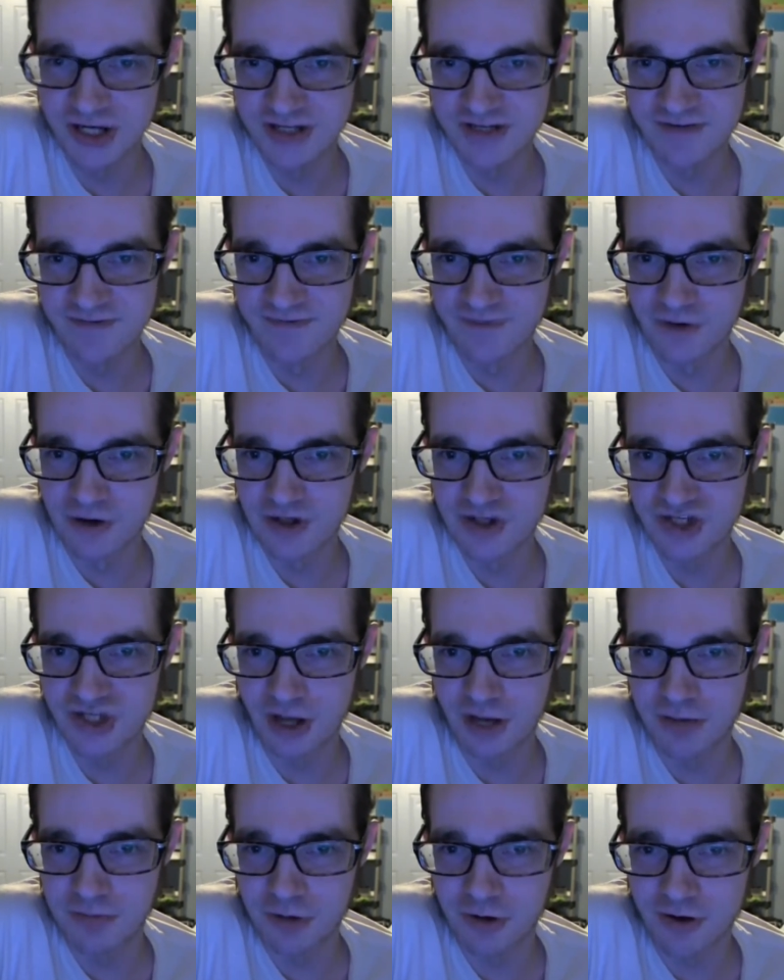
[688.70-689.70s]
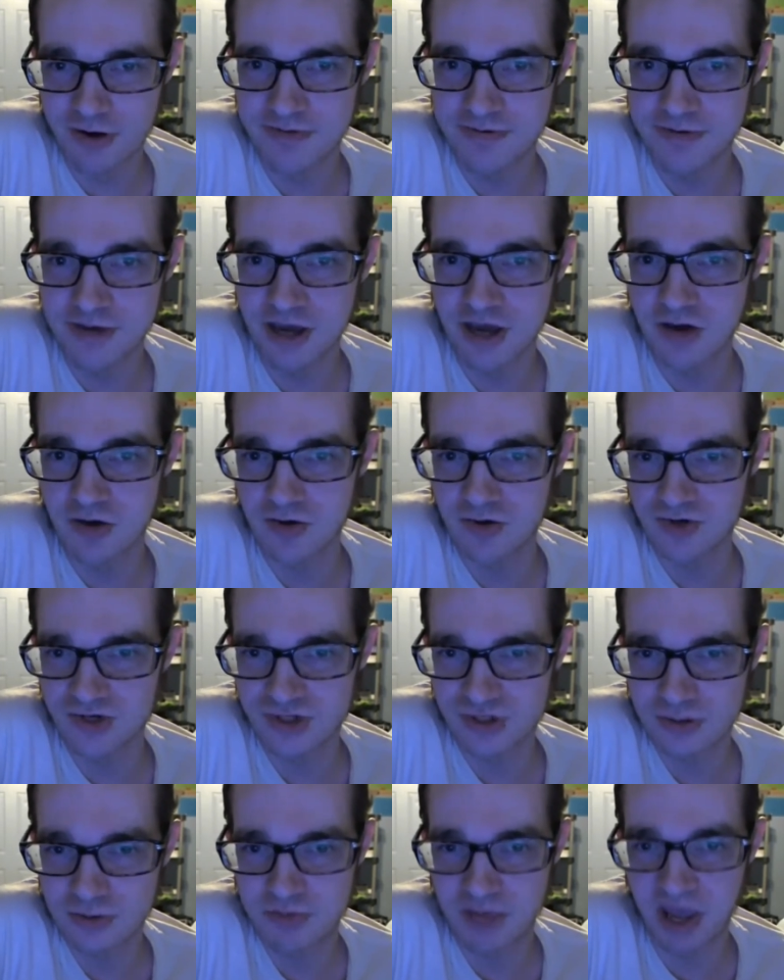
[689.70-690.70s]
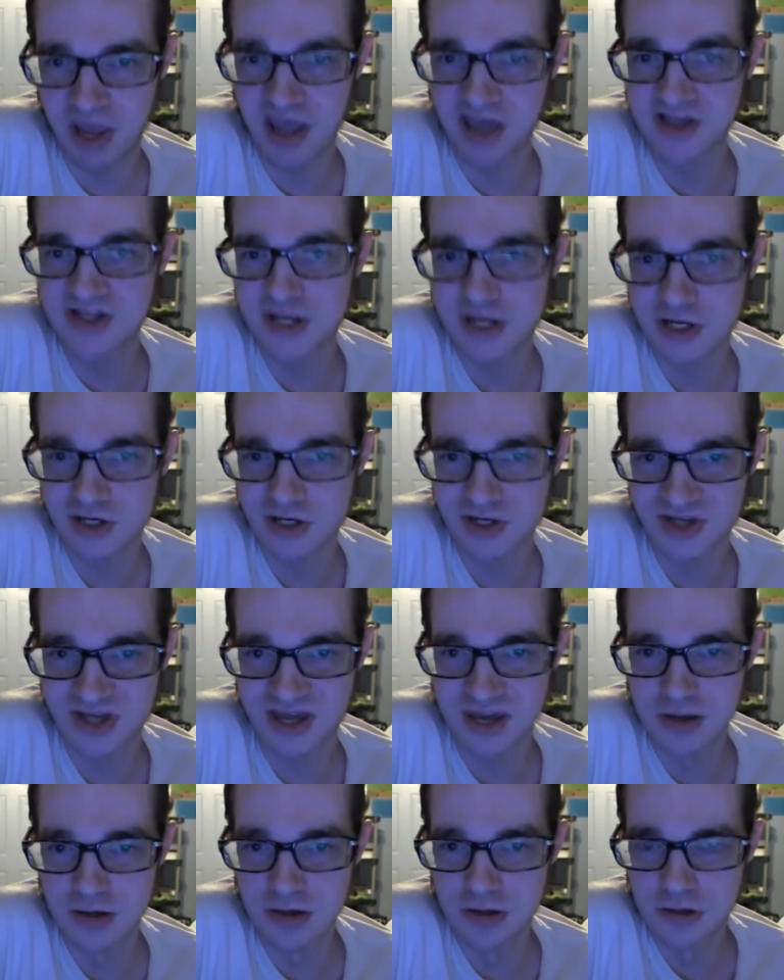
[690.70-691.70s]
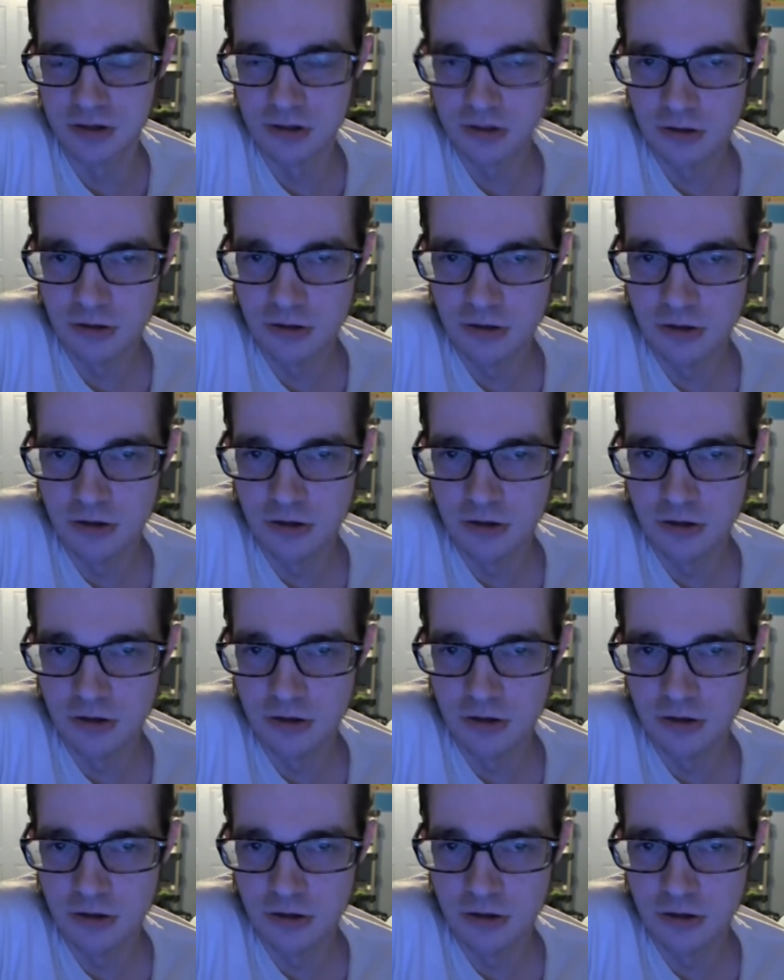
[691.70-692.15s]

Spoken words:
just for some reviews, basically.